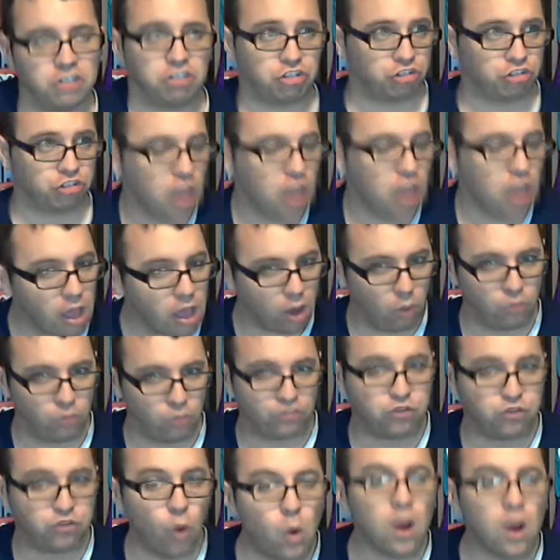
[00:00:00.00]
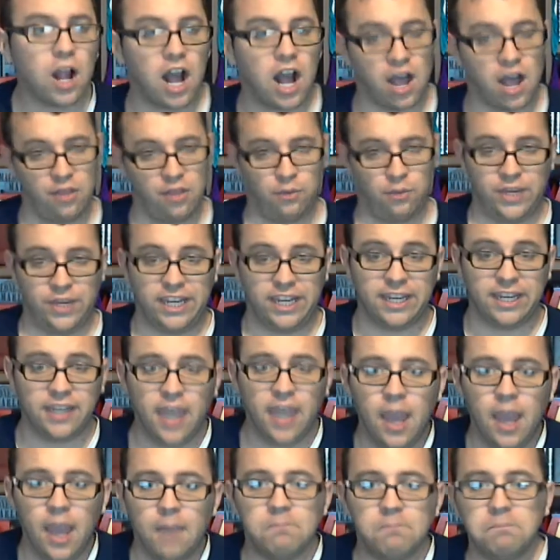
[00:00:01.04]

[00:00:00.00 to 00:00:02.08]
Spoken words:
show for Halloween,